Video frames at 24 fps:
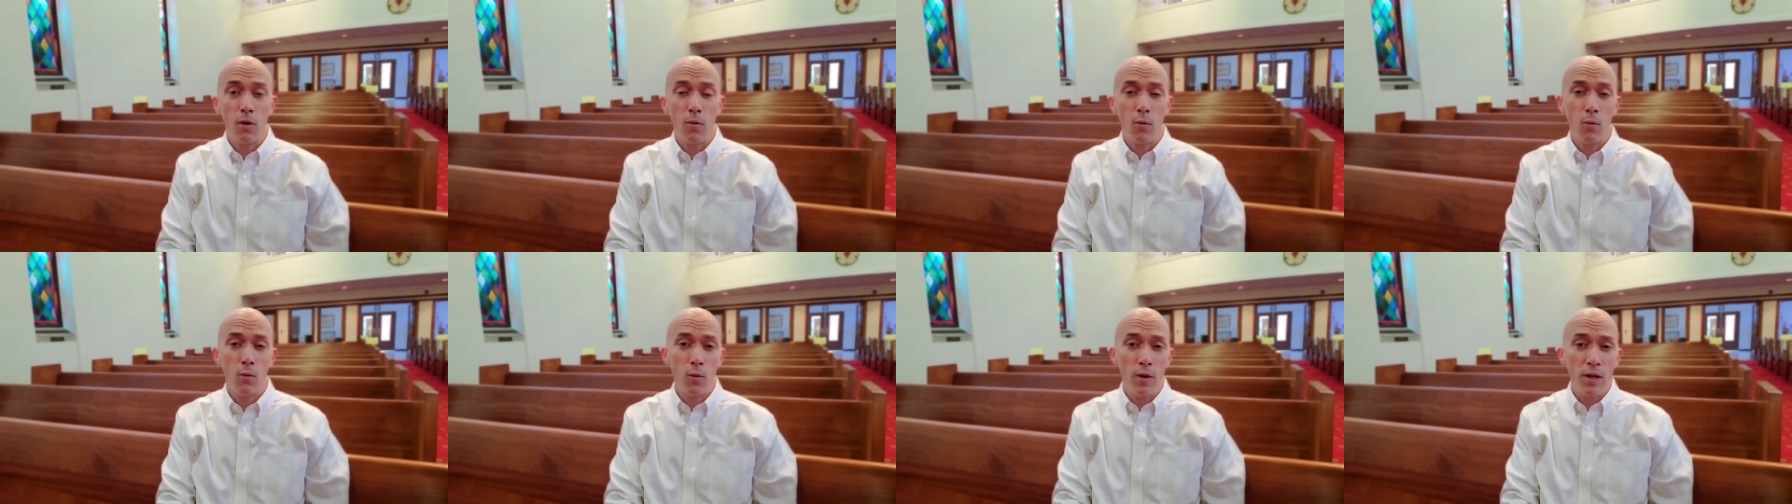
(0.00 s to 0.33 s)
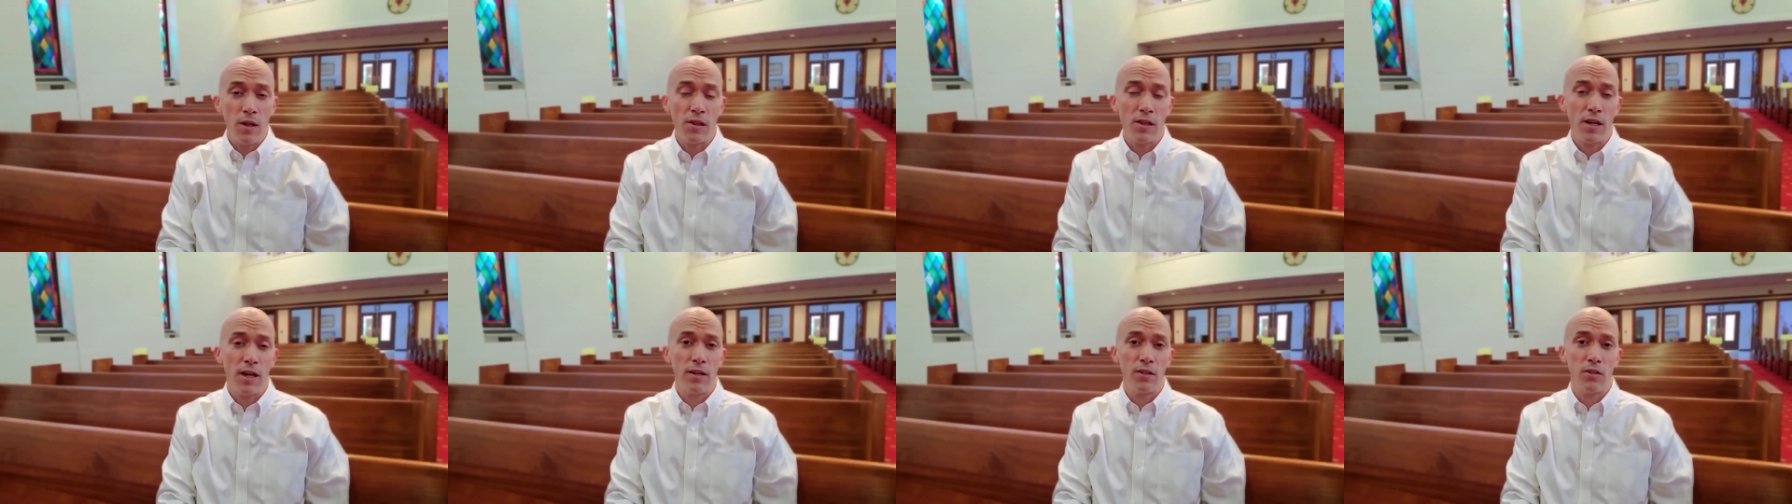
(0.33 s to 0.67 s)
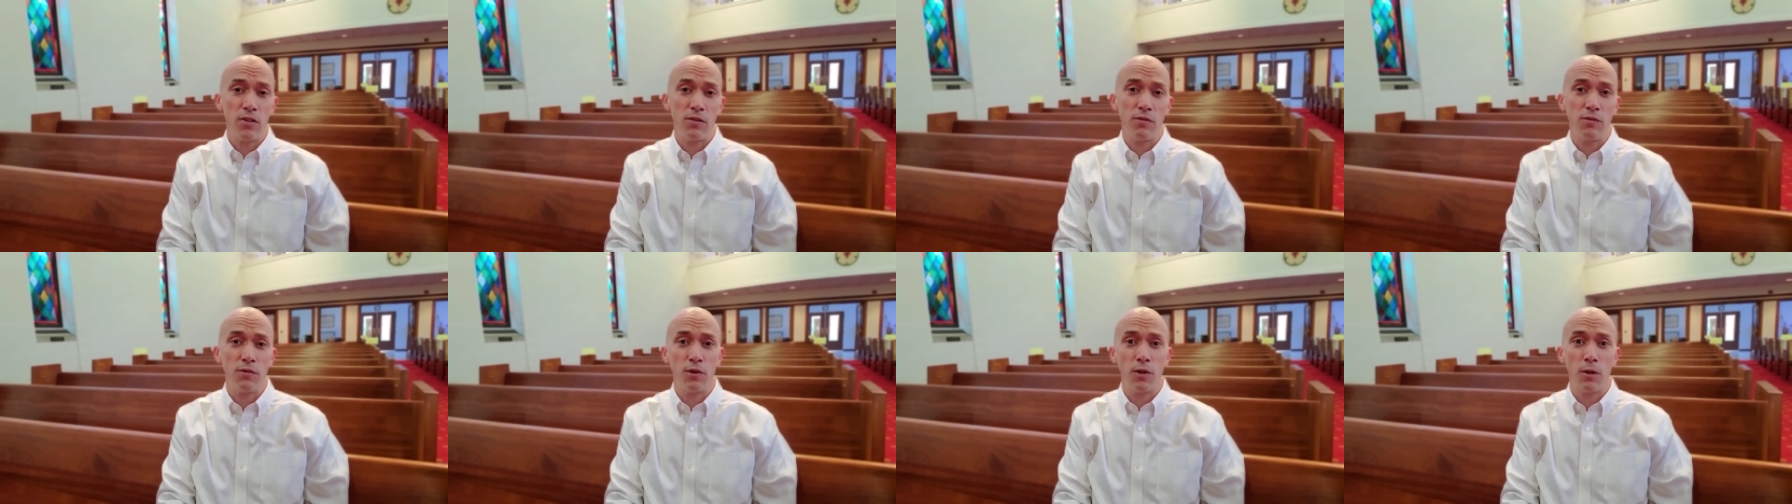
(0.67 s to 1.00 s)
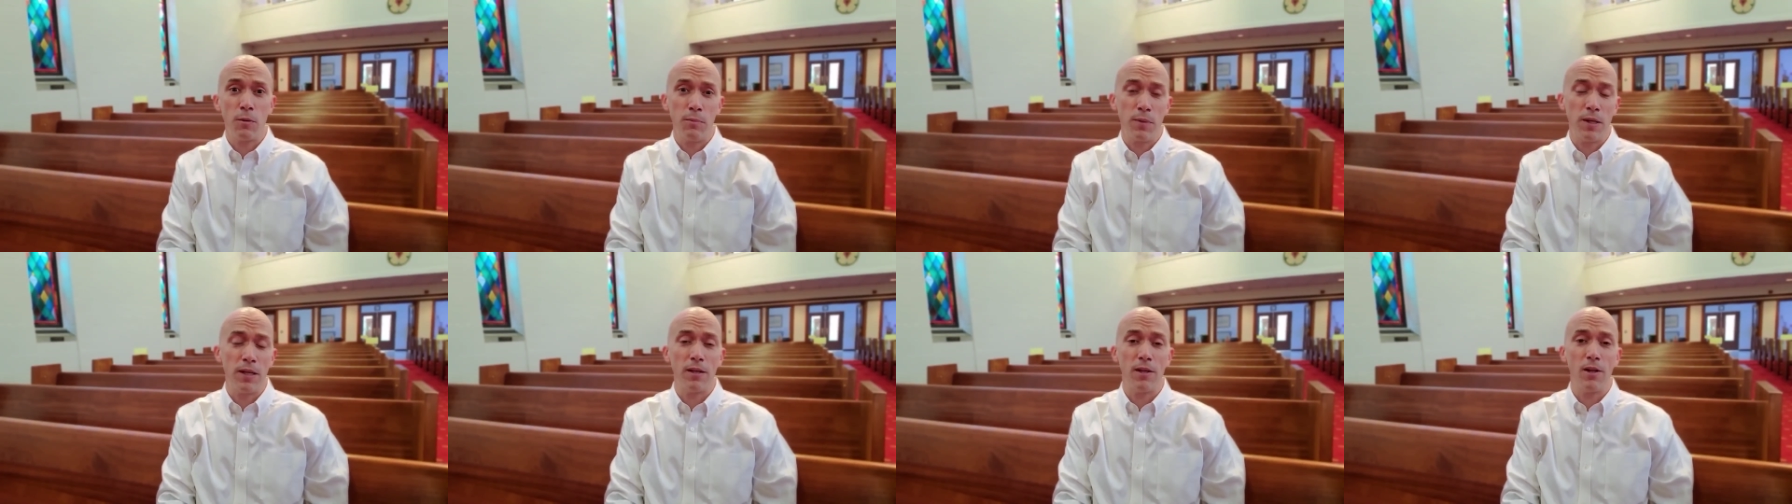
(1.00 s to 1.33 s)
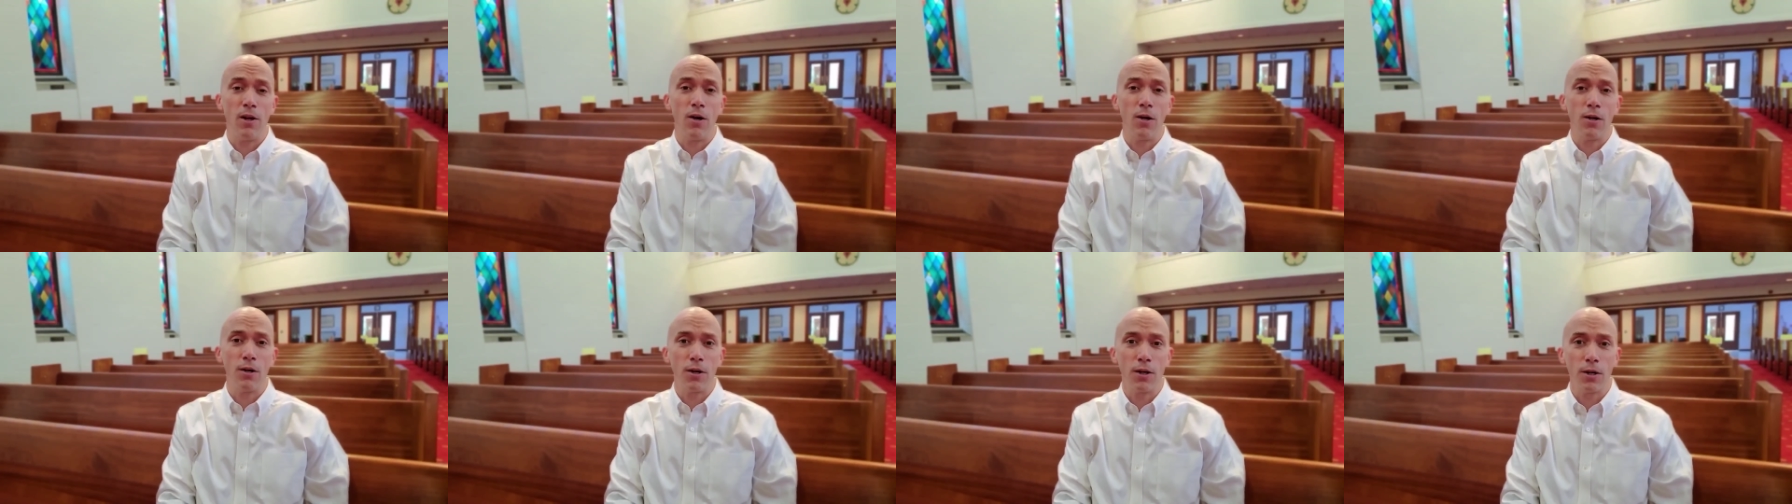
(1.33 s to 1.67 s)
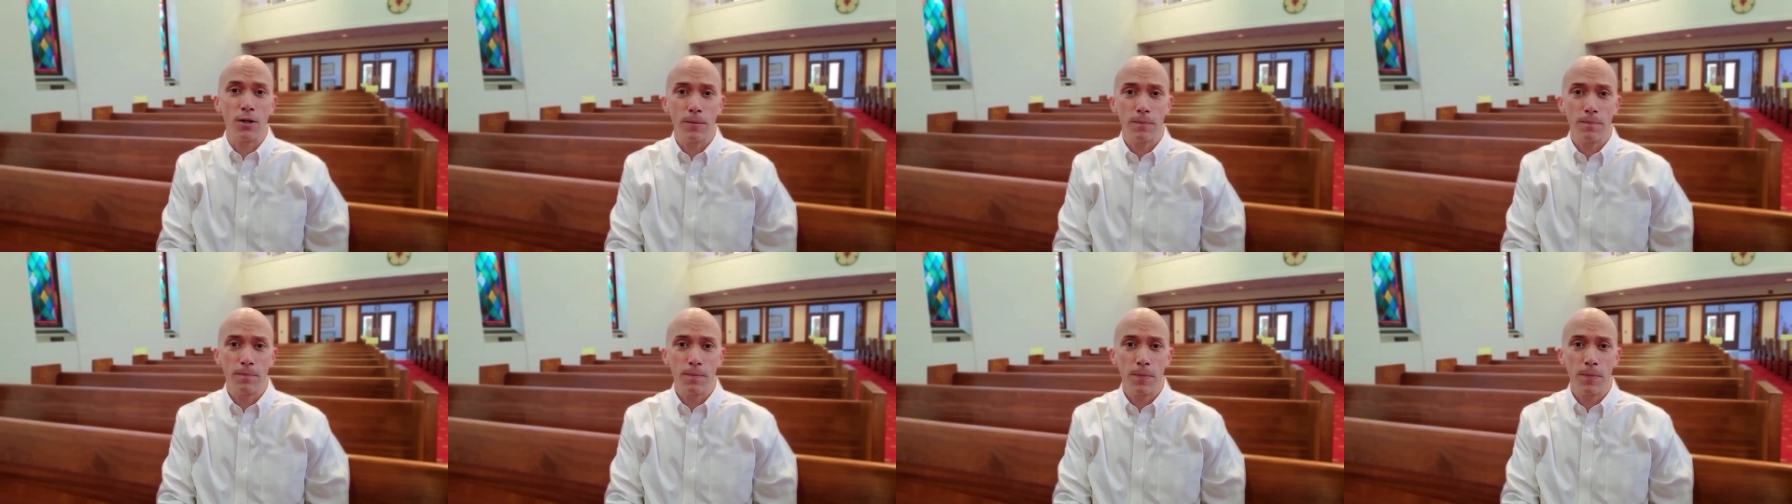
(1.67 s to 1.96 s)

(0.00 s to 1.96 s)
with us for a bit longer.